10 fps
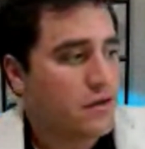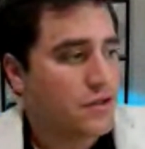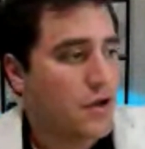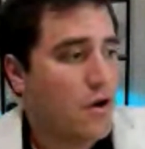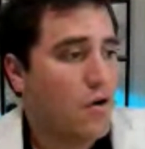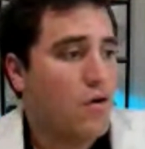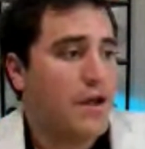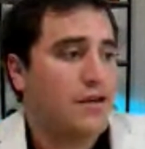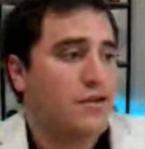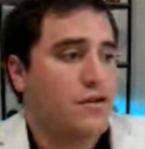So
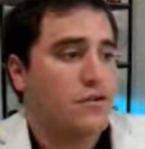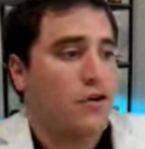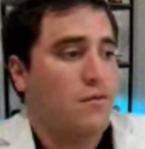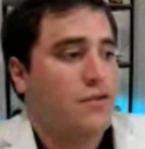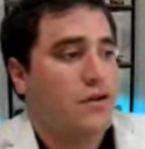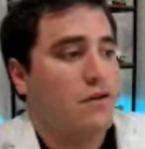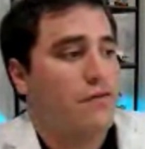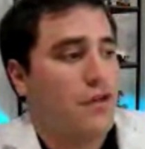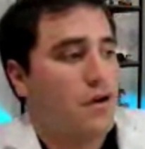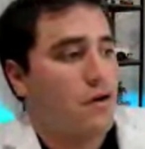in terms
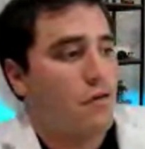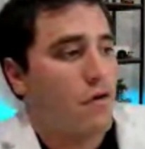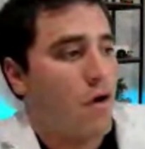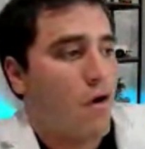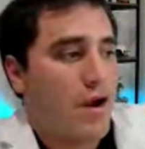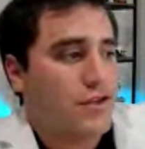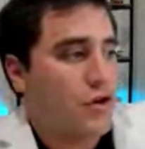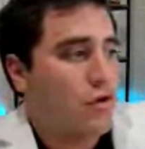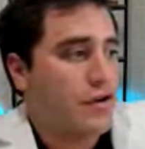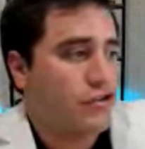of the
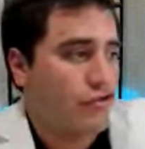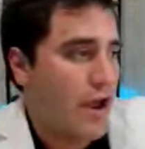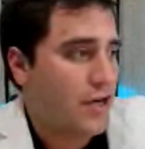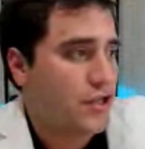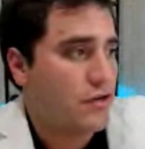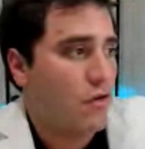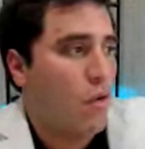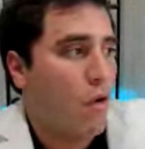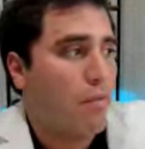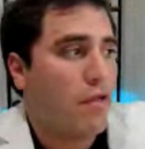RSO extraction, the
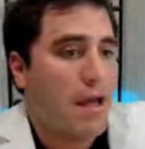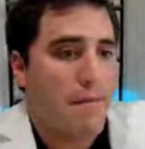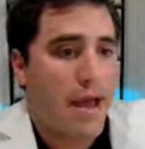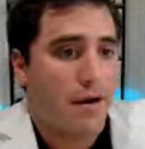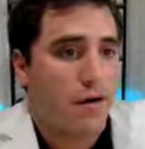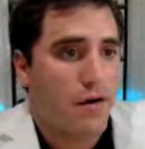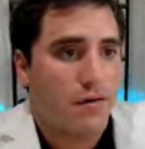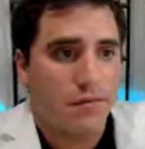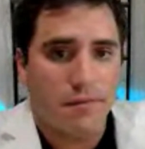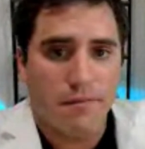whole plant matter
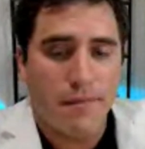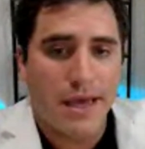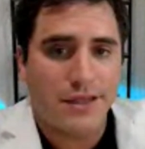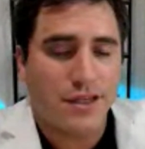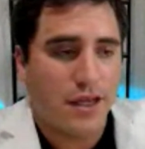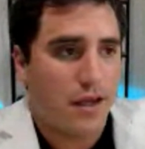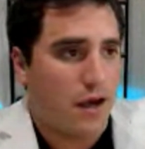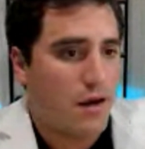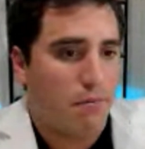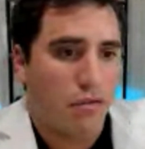makes it
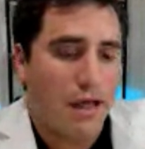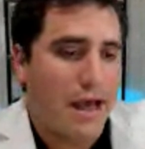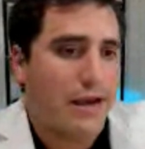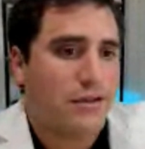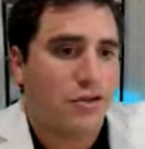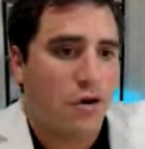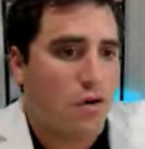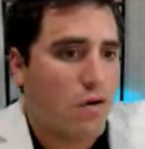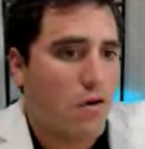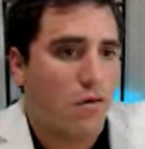a black
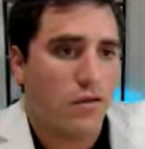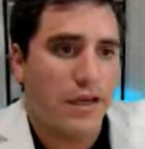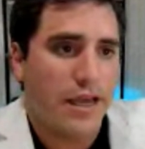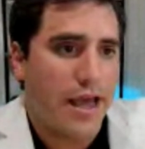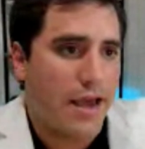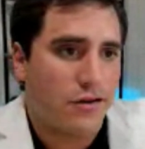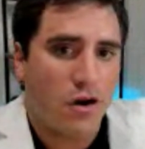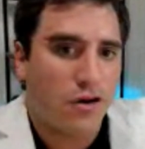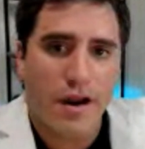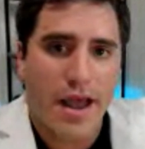
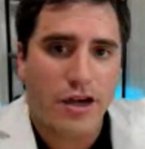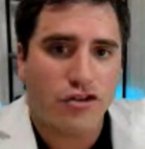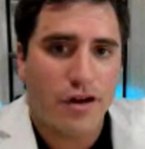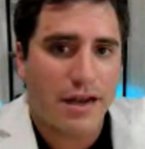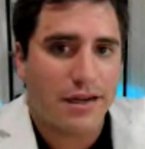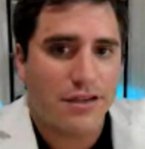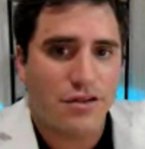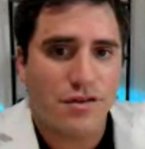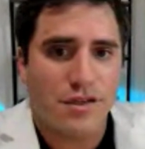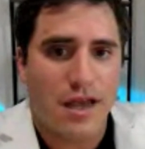tarry extract,
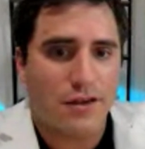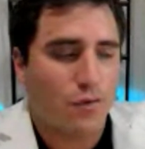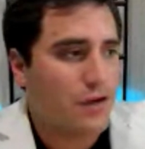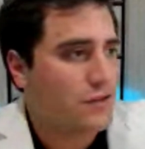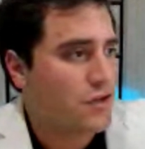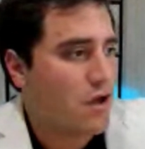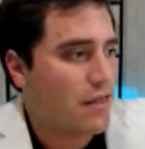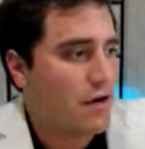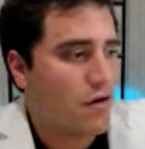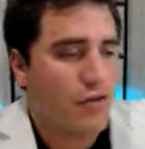as we saw
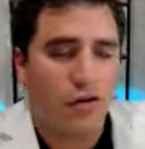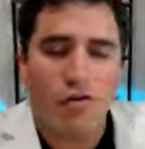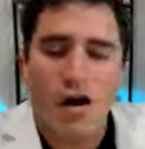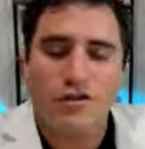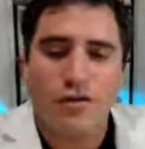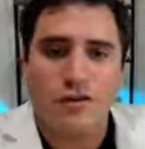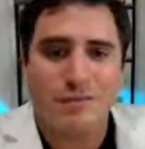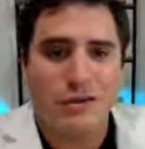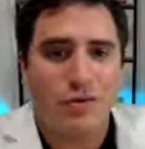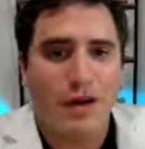there on the crossroads
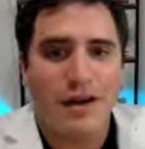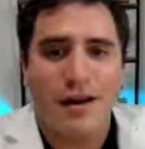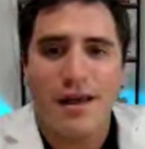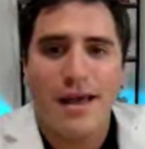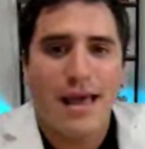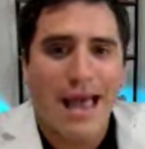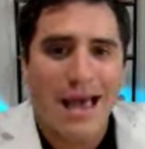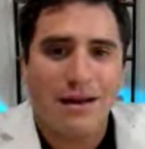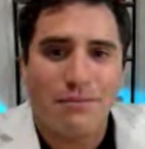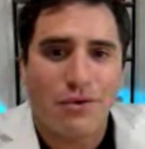between
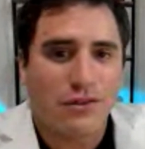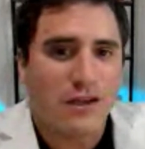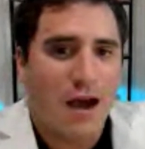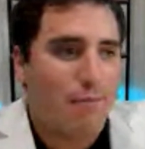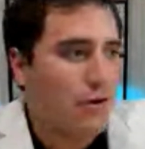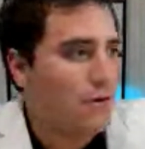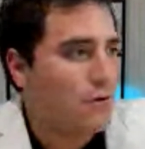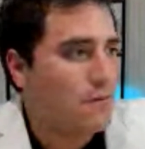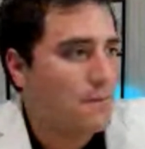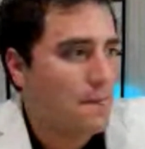edible,
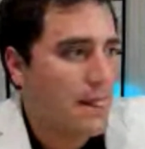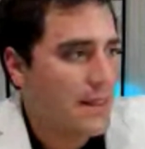topical,